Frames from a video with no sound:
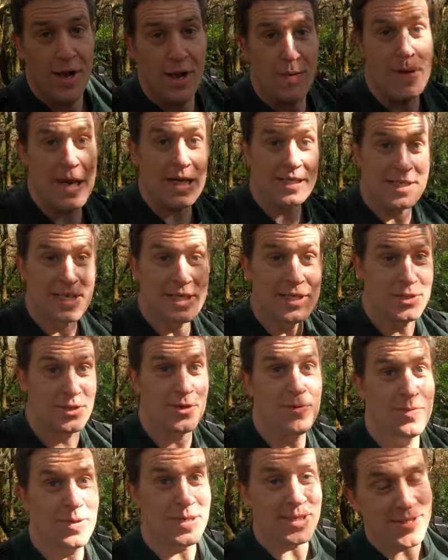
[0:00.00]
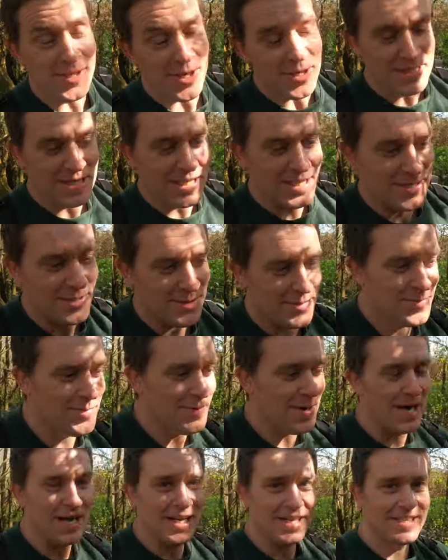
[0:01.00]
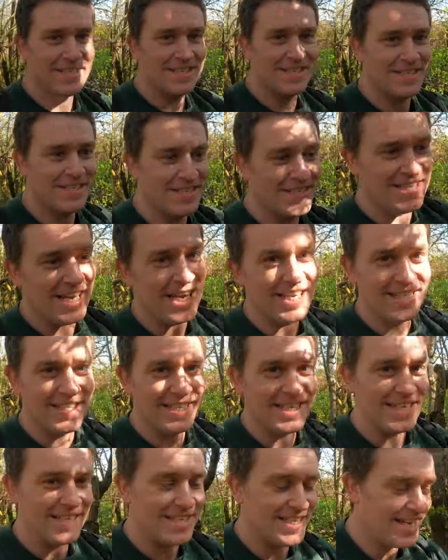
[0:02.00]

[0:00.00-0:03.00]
I'm actually super excited to taste this